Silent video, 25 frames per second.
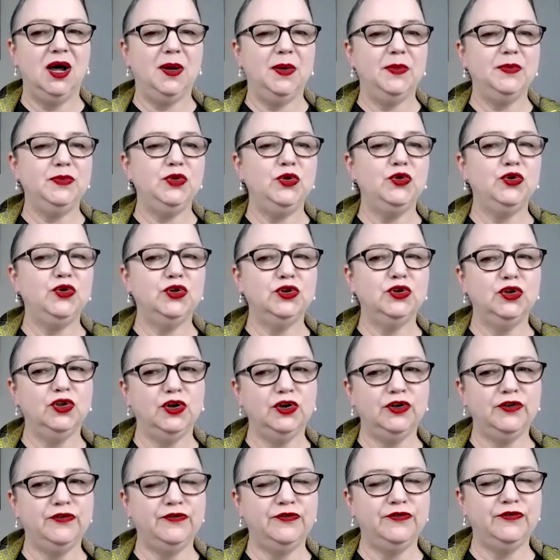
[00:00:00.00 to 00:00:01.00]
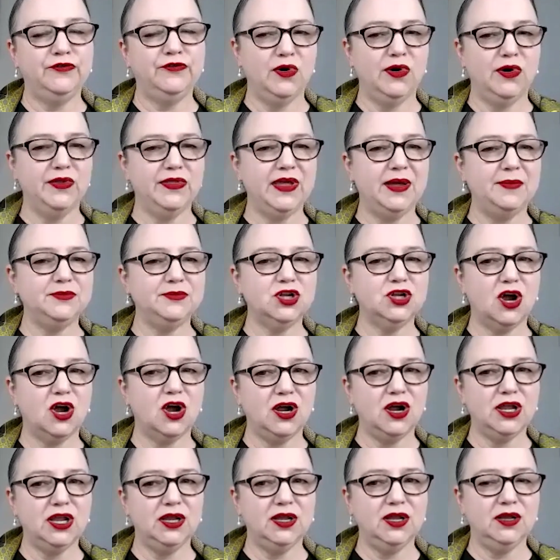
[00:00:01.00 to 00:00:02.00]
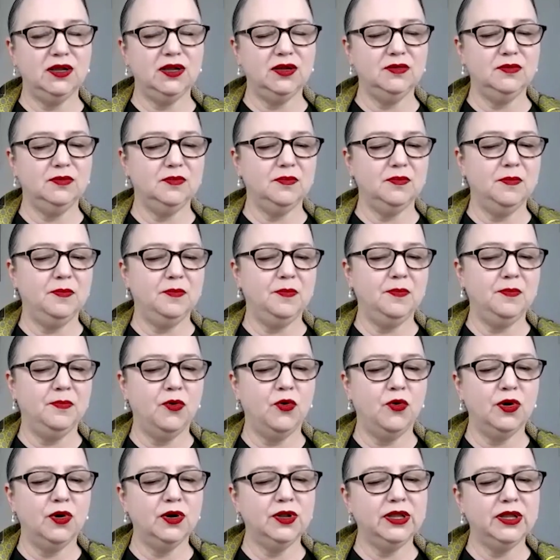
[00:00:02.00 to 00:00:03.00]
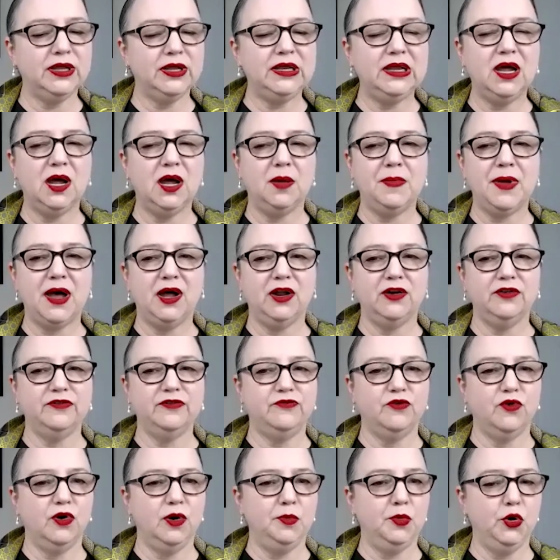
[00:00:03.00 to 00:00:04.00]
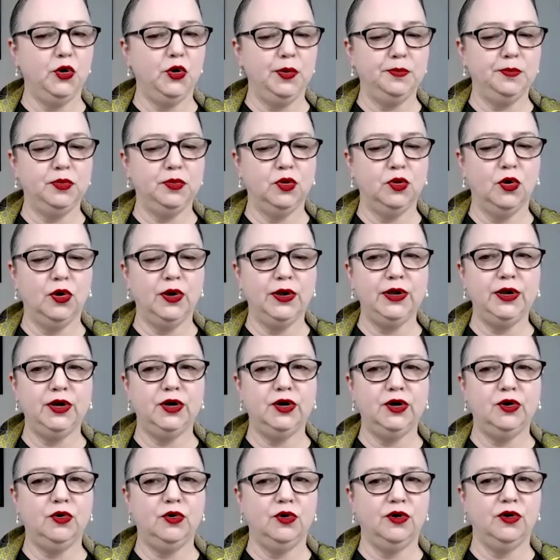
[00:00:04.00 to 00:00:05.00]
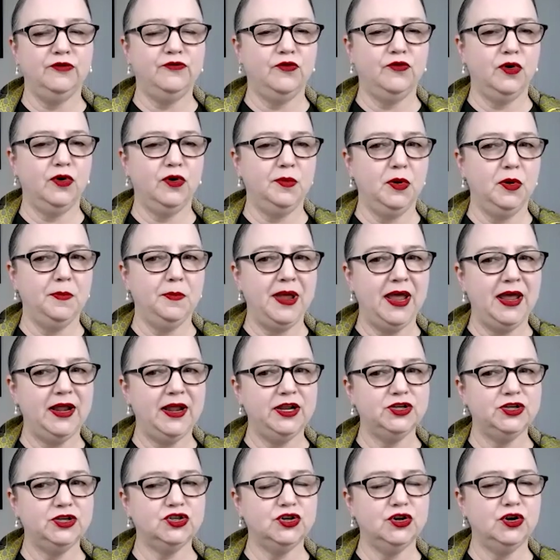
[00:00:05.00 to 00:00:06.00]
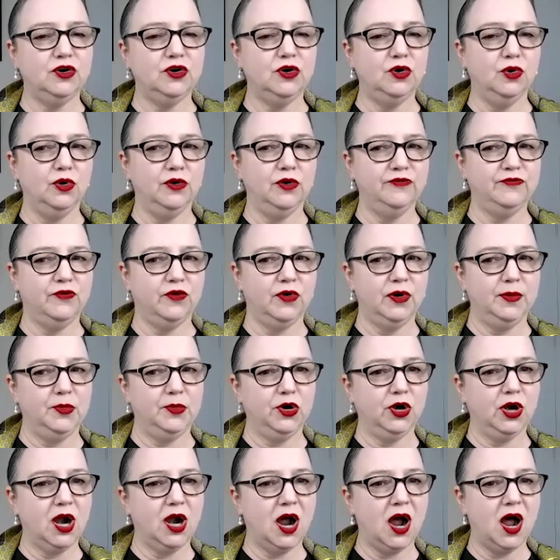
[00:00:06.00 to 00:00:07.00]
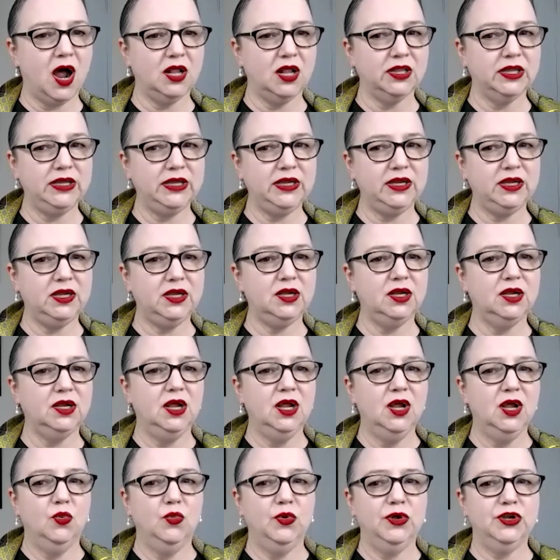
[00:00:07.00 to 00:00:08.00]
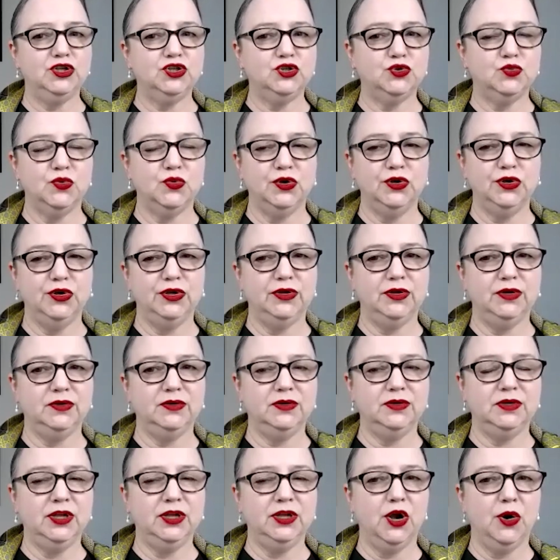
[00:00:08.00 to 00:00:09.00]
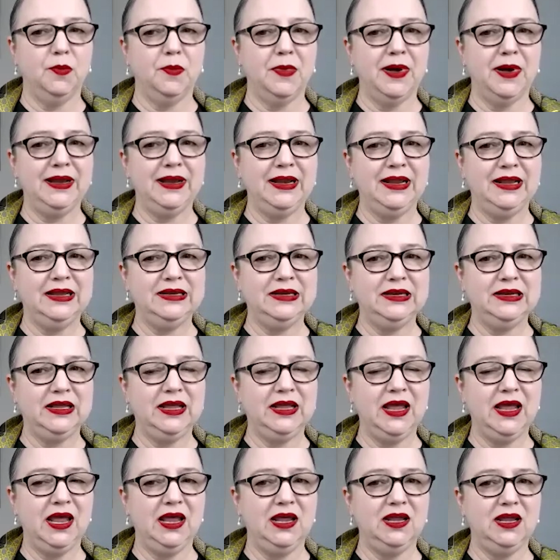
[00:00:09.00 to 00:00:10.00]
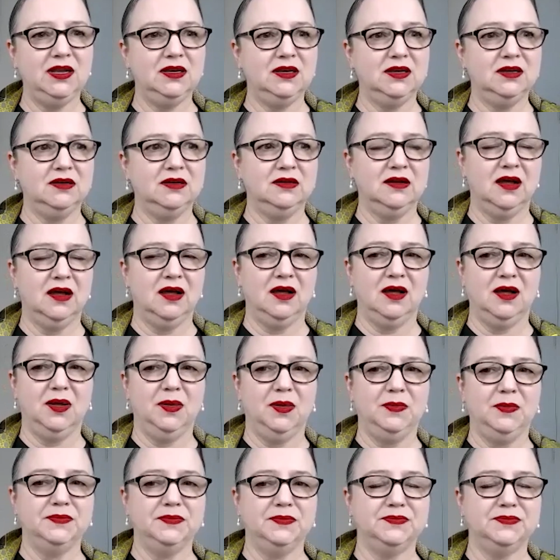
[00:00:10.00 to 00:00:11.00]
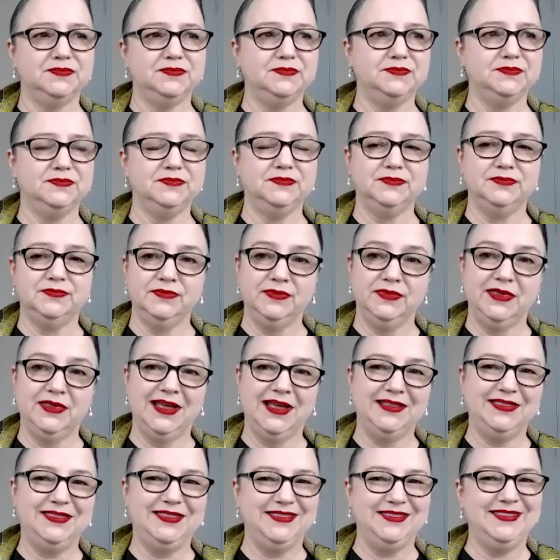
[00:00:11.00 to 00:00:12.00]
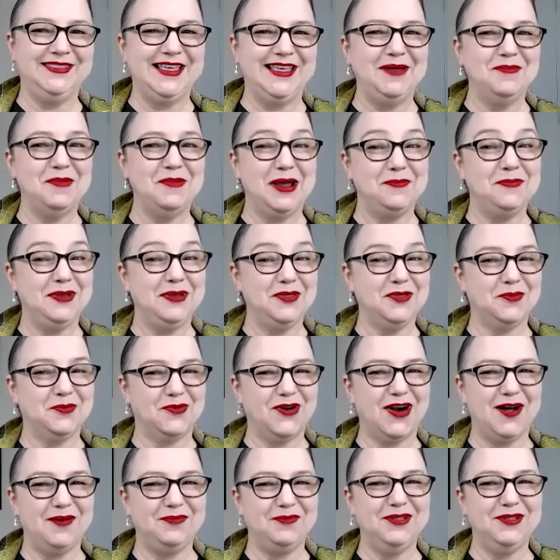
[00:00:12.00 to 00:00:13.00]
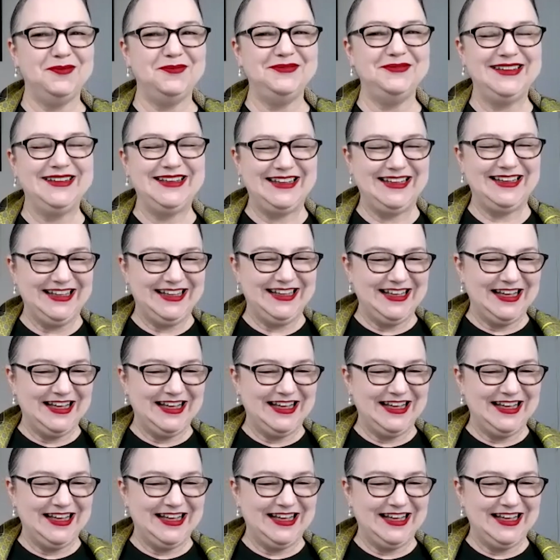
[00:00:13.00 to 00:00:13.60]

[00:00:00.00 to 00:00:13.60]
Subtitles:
You could look for them talking poorly about a former employer or former manager or former colleague, which would, might indicate that they might be the problem.